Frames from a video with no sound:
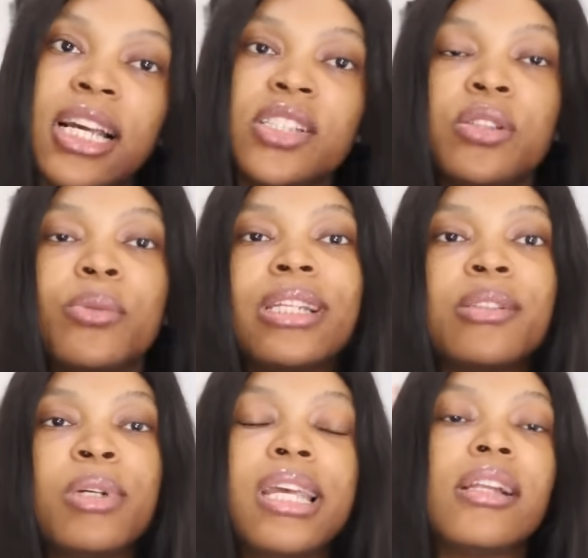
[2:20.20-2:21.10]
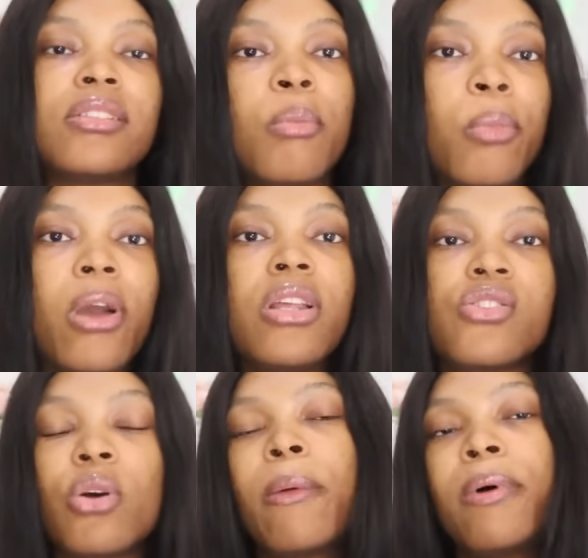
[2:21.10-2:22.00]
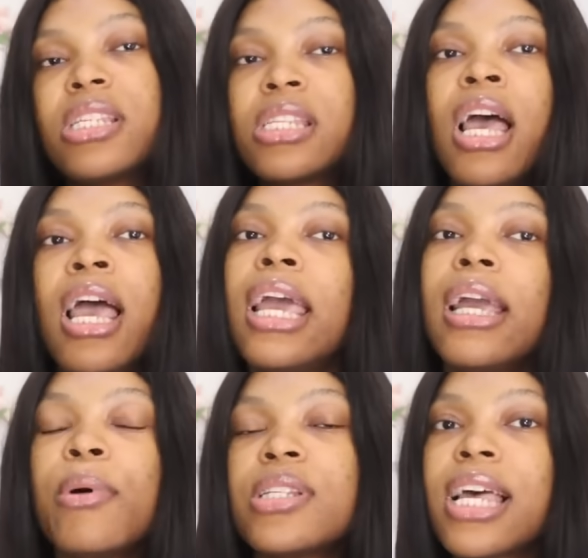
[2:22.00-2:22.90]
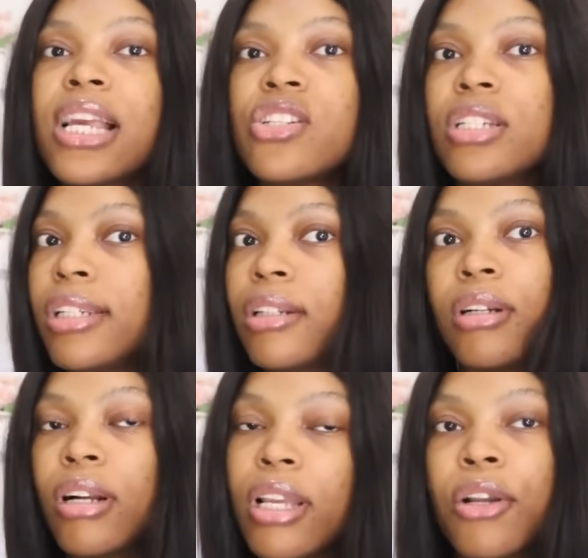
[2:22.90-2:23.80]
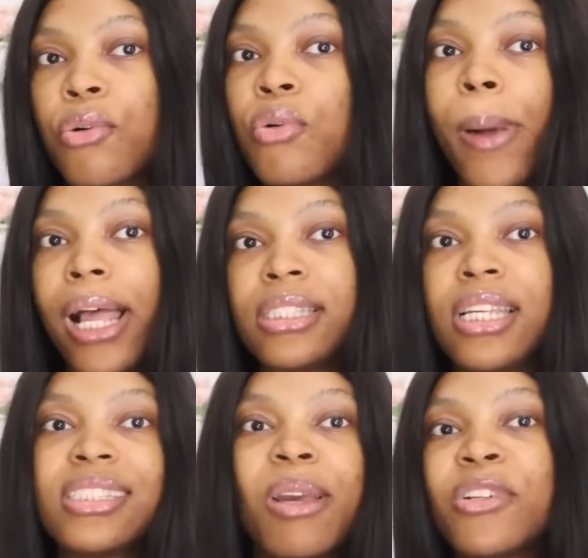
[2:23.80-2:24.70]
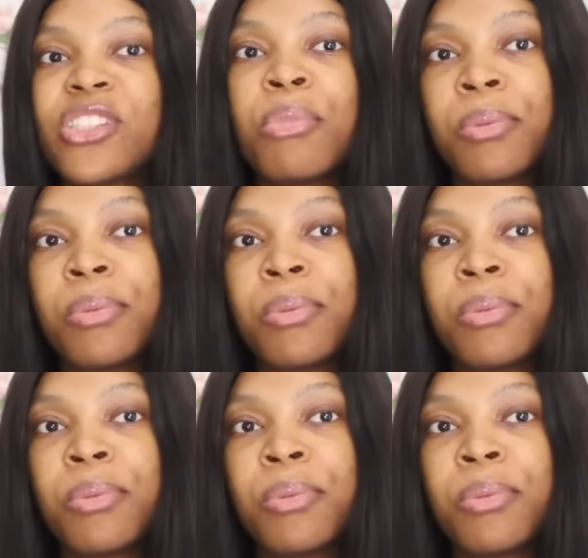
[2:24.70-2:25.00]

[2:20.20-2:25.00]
danced with white money at some point so it was it was actually a cool party, except for some